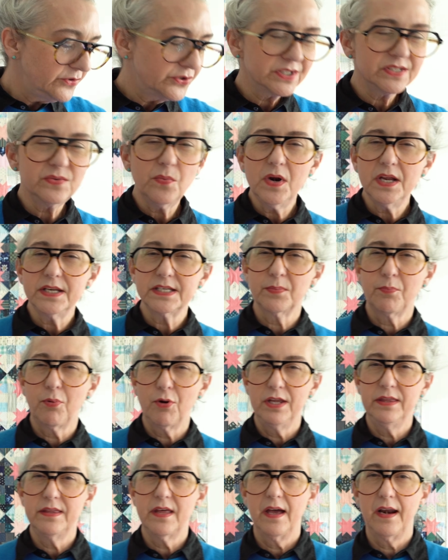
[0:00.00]
Just wanted to
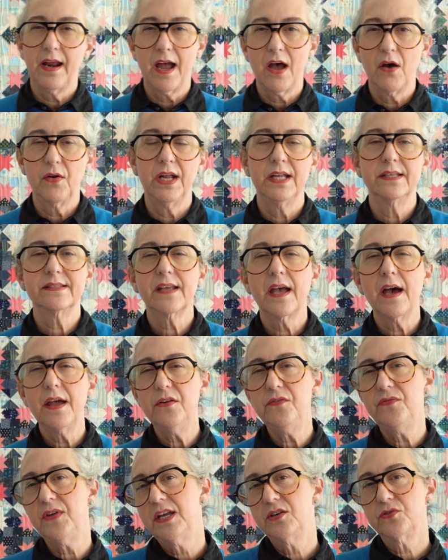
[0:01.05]
point that out. It's kind
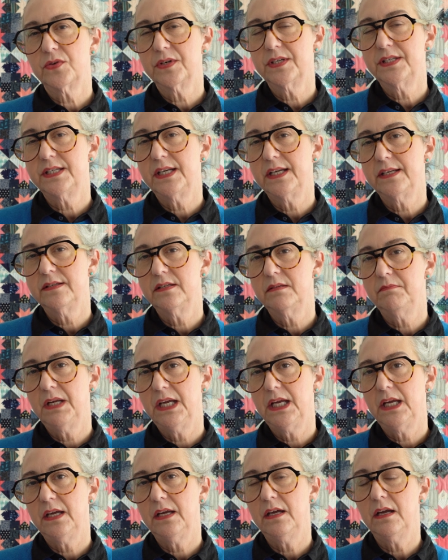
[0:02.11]
of interesting to
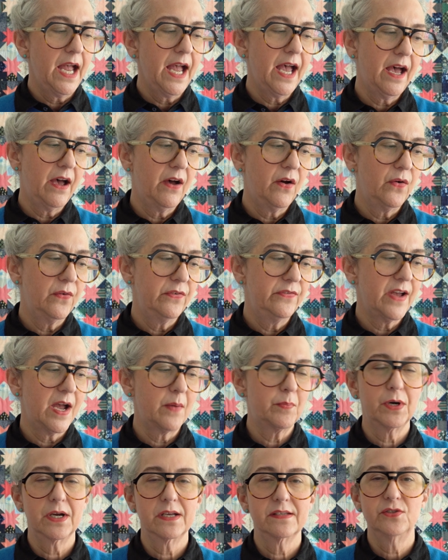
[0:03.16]
me how
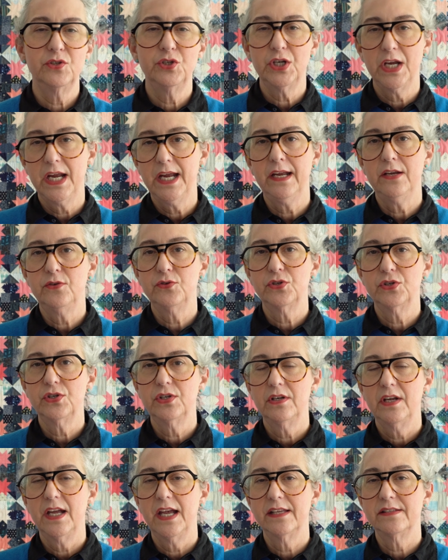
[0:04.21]
fabrics change
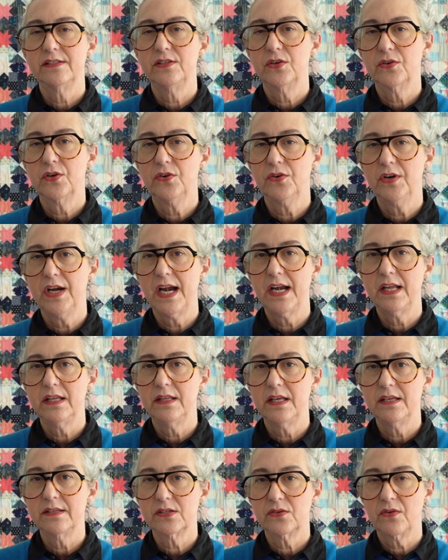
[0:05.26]
as you're creating
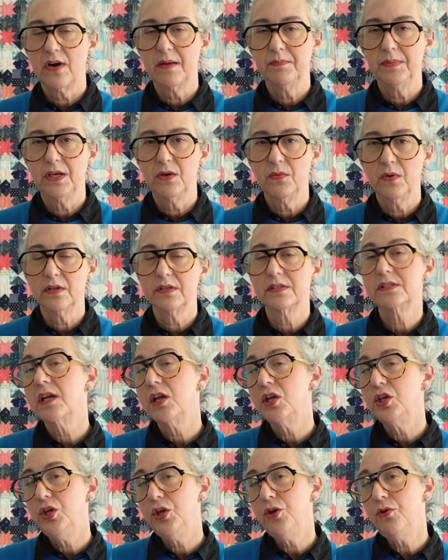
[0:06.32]
these scrappy quilts.
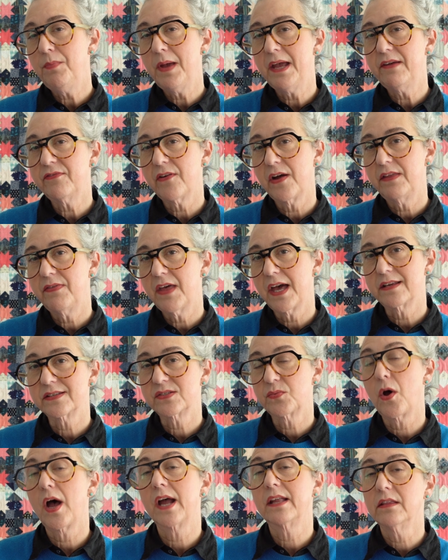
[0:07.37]
You may find that as
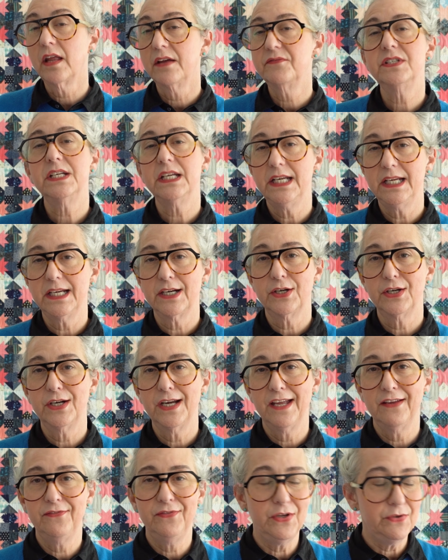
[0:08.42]
well. I'd love to hear
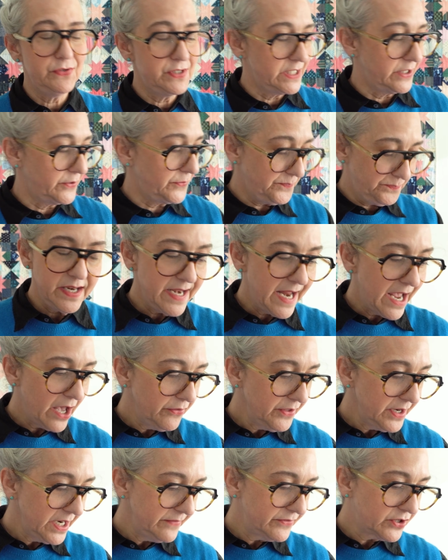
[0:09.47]
if you do. Now
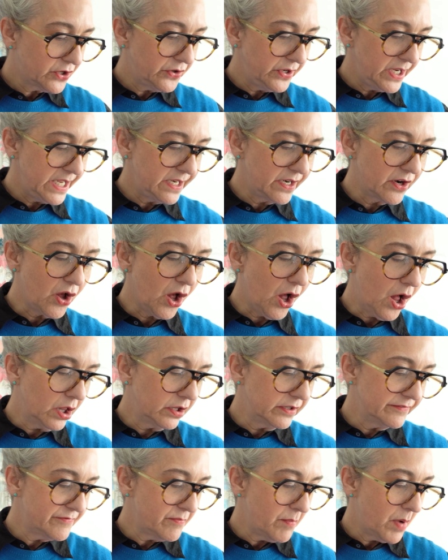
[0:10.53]
that I've created
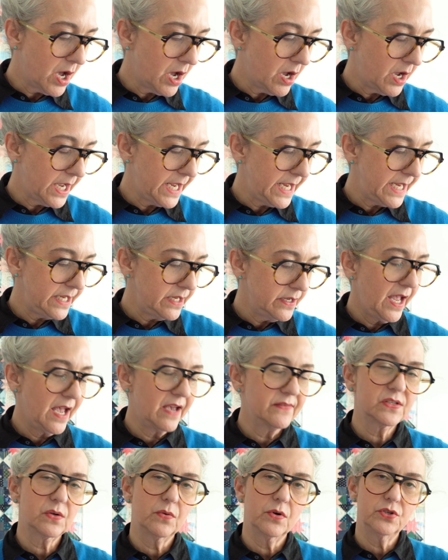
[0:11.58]
all of my
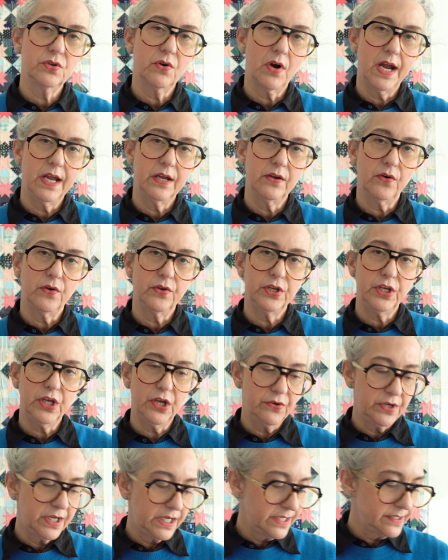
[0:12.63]
half square triangle
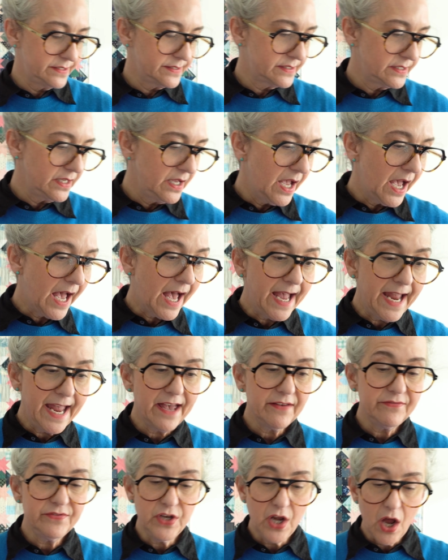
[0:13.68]
units, I
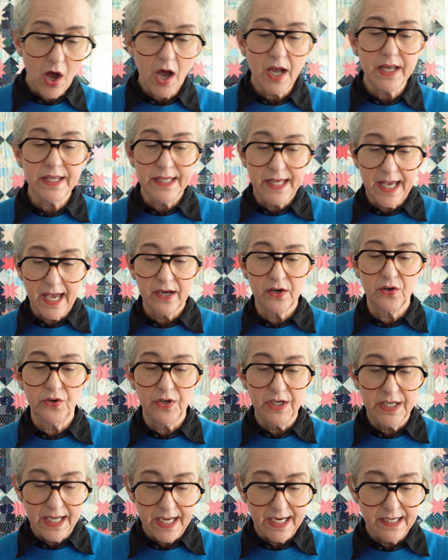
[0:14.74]
have not yet
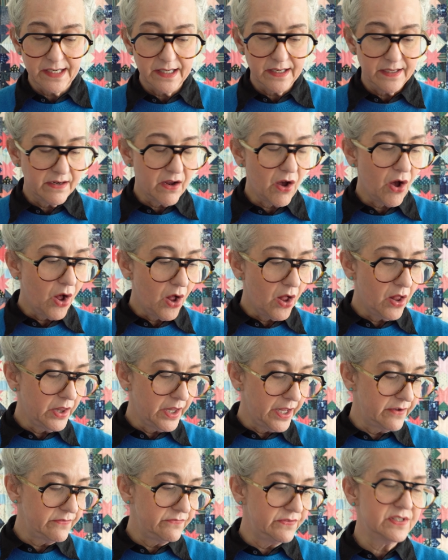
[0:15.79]
created all
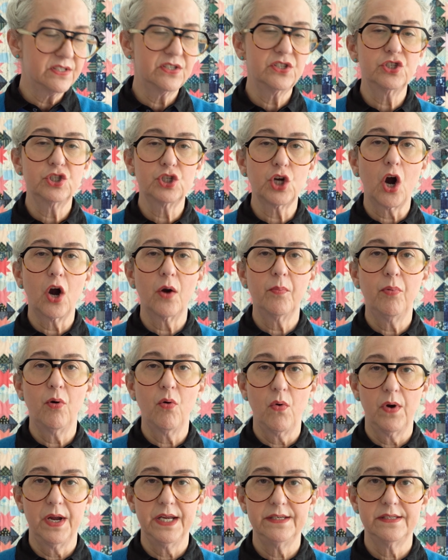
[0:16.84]
of the star
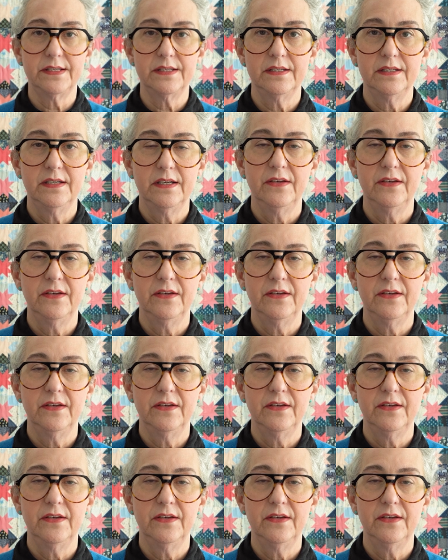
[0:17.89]
point